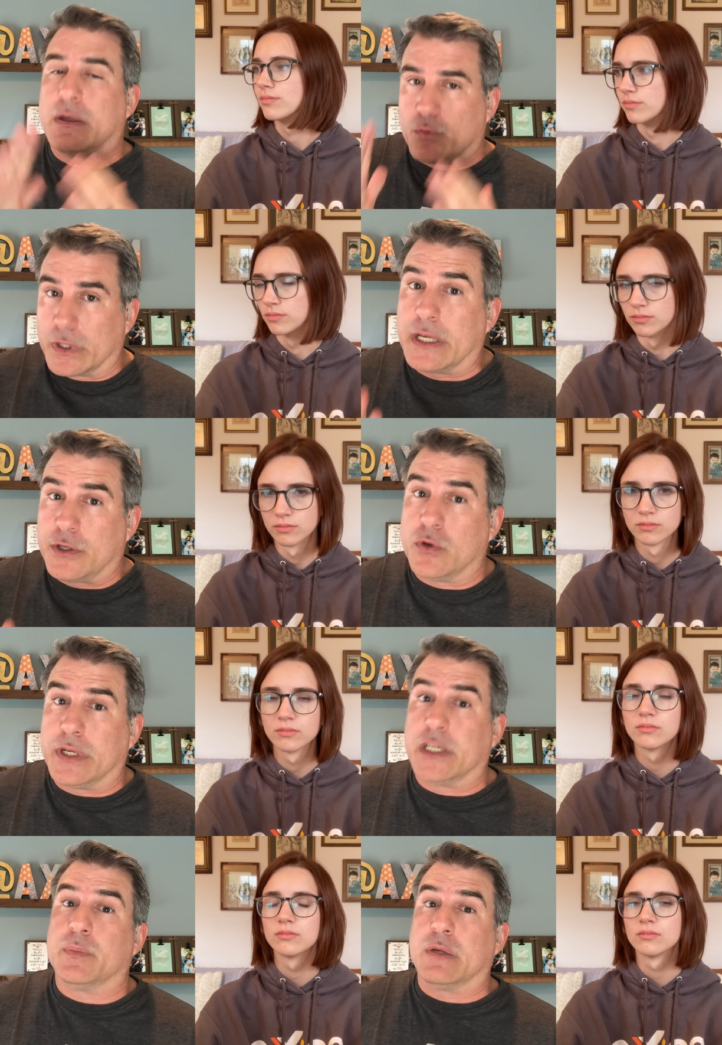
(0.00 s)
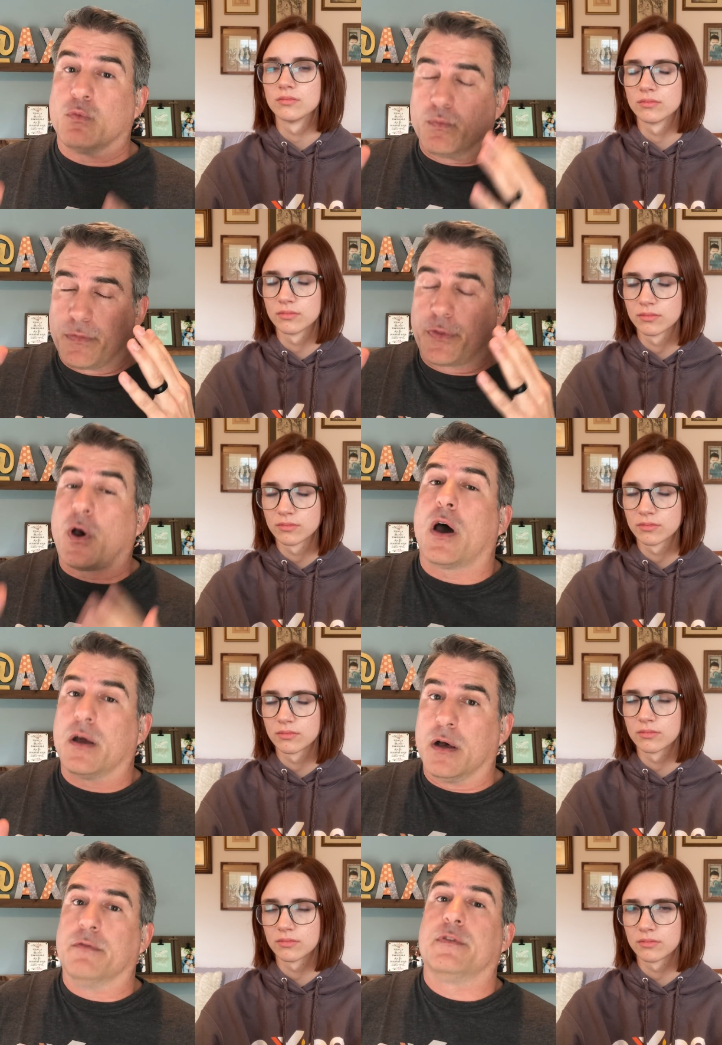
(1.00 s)
Speaker 1: they mm-hmm. really do need to be thought
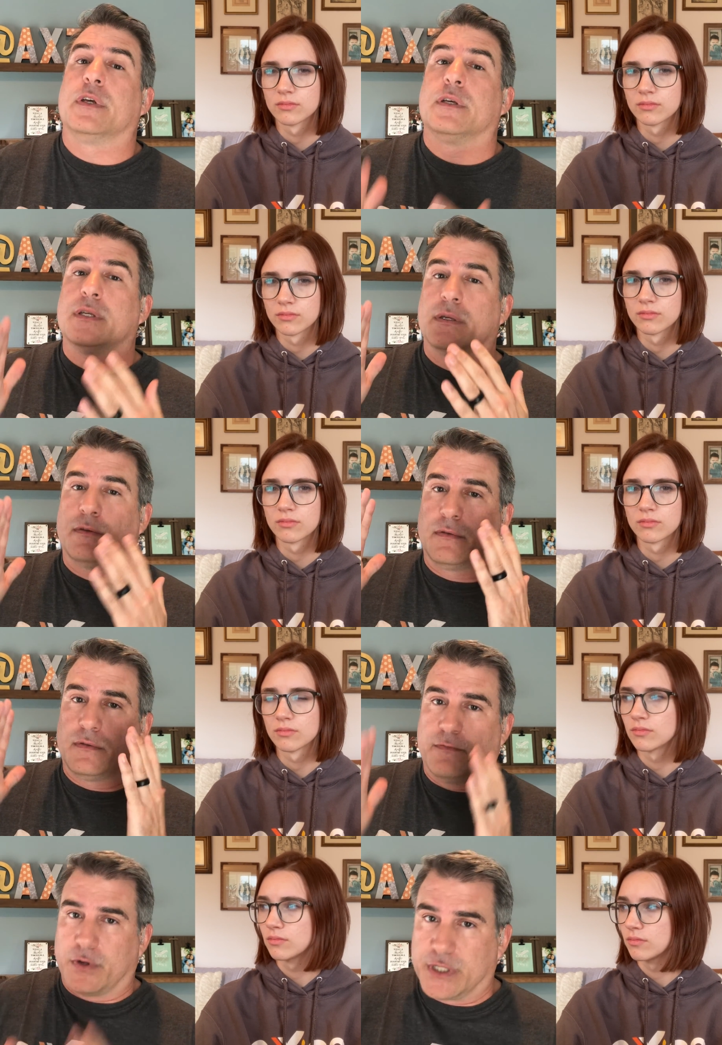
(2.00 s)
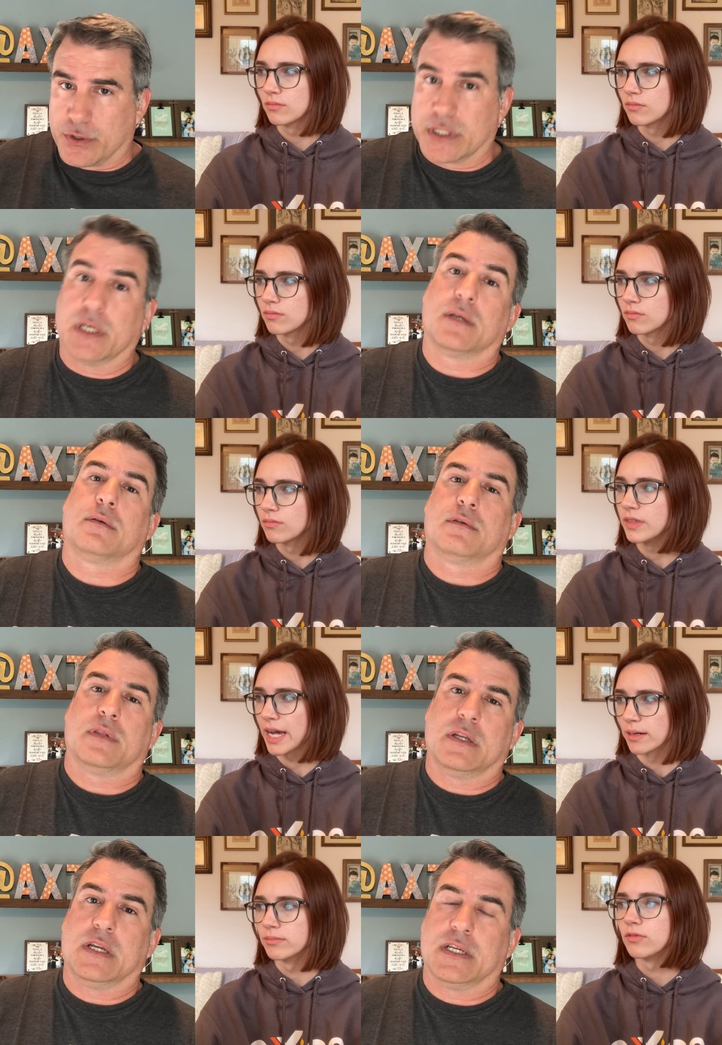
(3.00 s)
of very seriously.
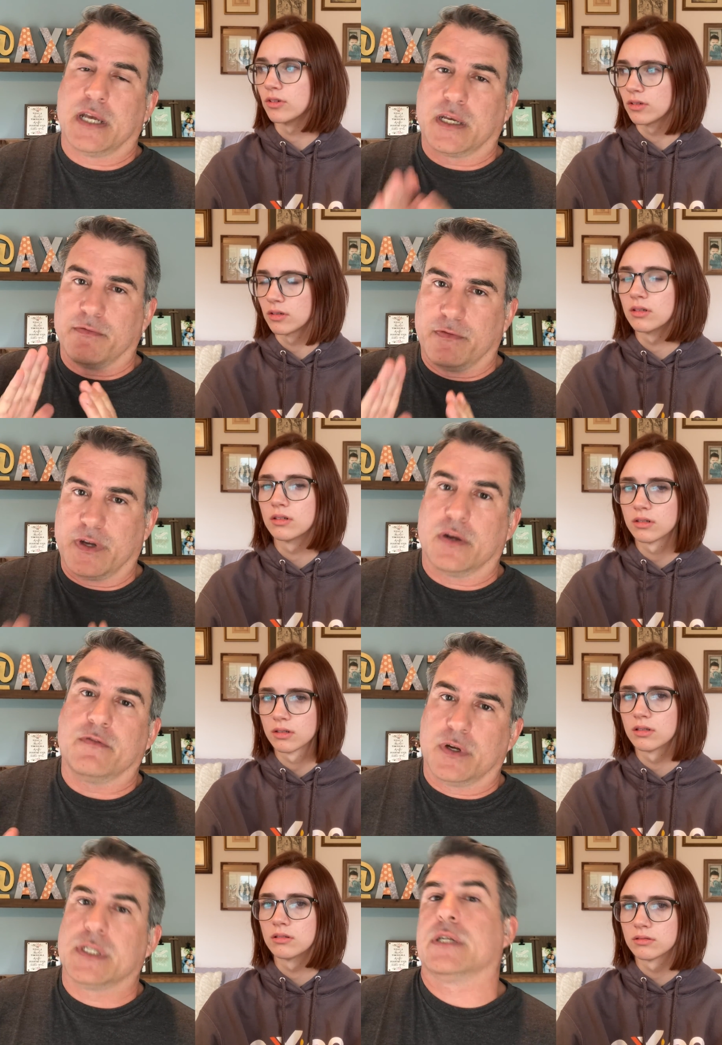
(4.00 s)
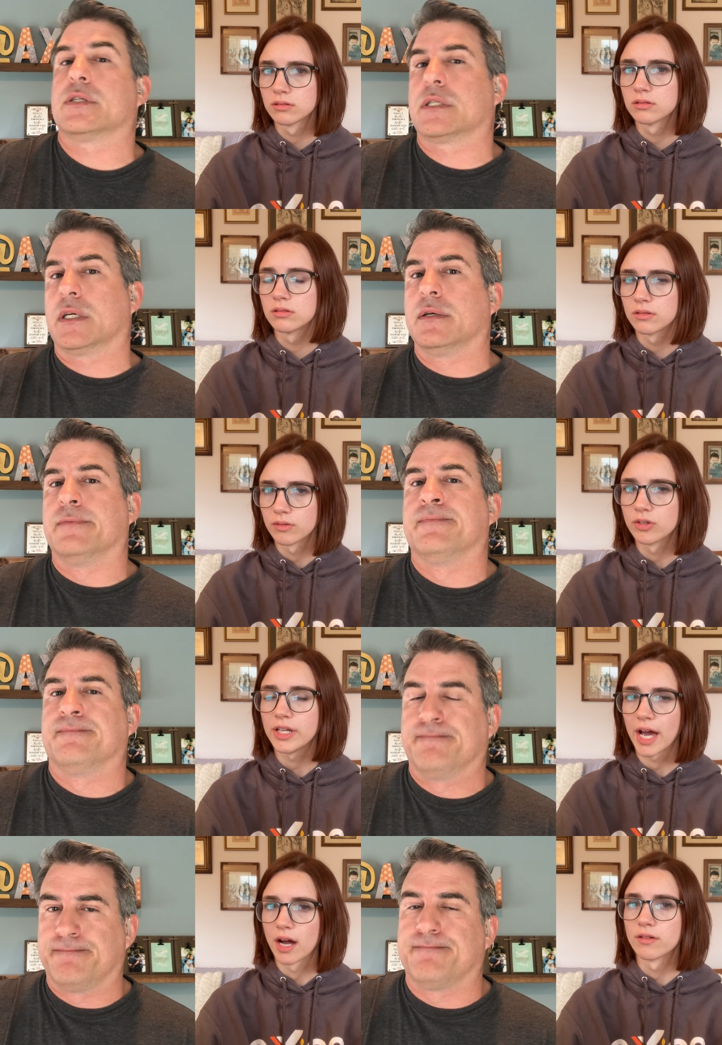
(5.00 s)
Yeah. You need to take them very, very seriously.
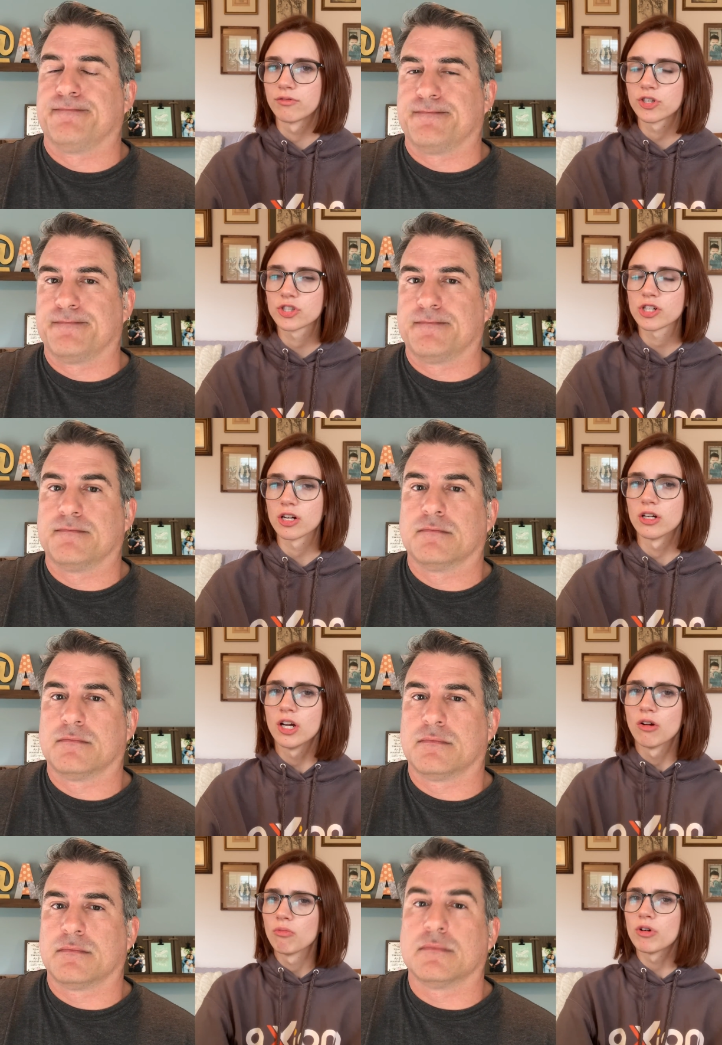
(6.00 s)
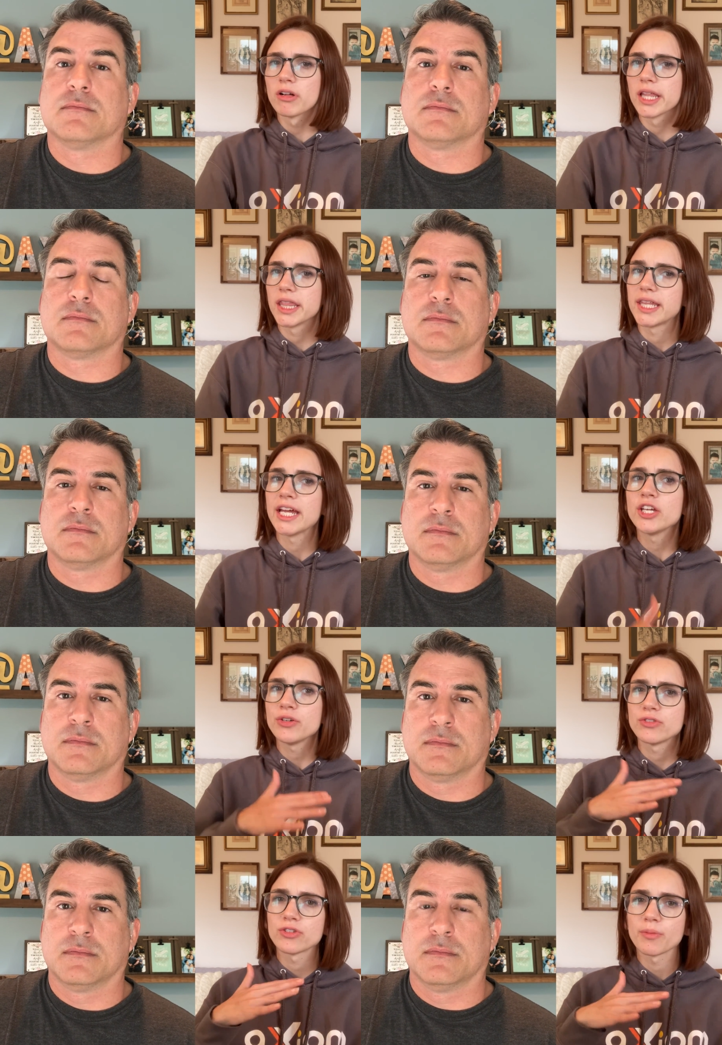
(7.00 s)
Speaker 2: Yeah, for sure. Well, thank
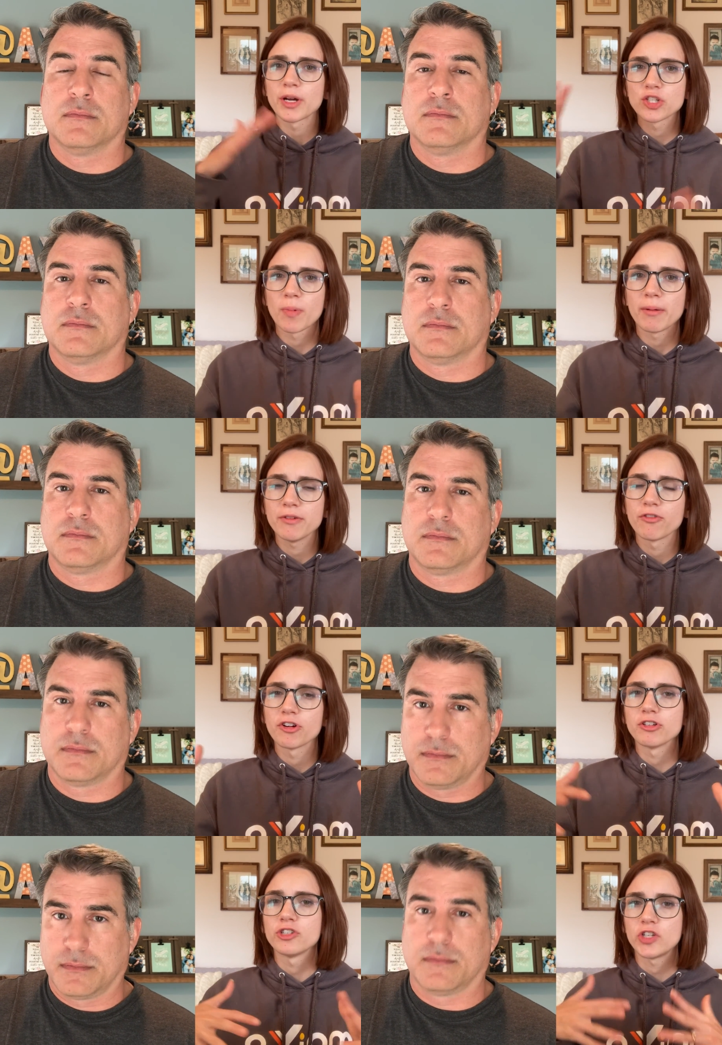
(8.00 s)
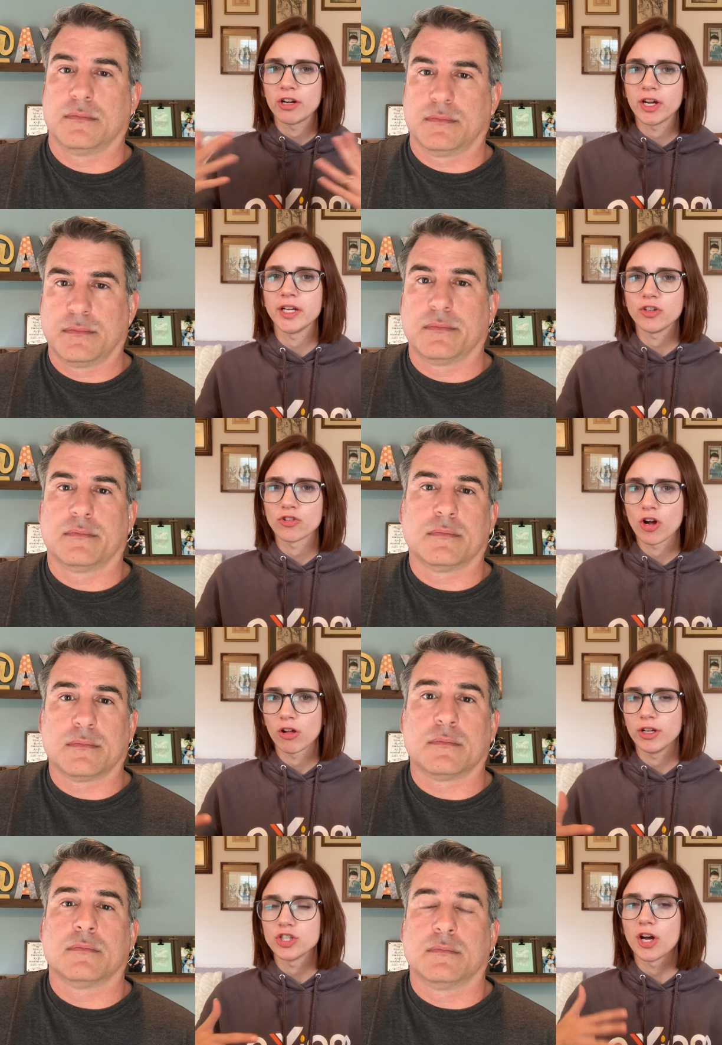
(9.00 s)
you so much, Bobby, for sharing your
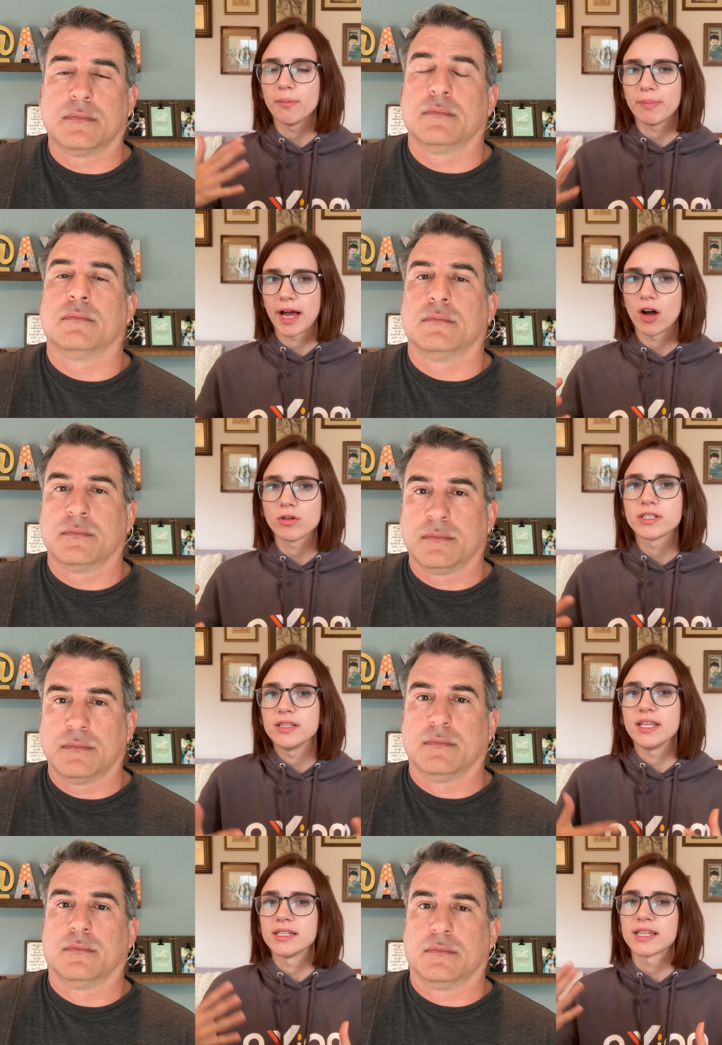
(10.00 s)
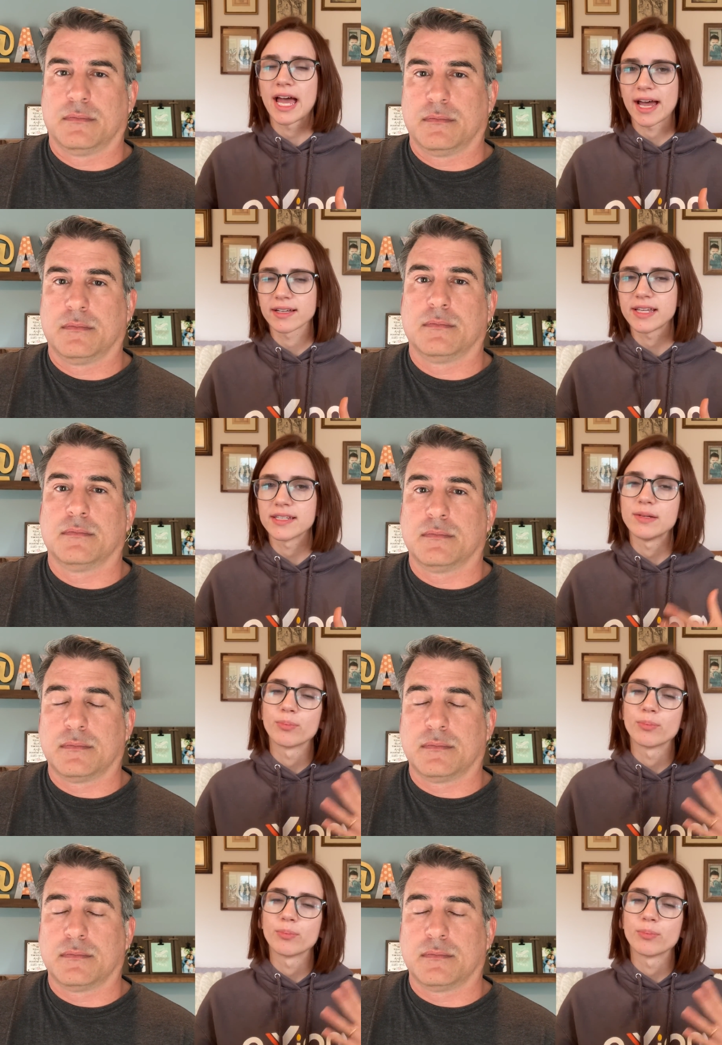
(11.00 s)
knowledge about this access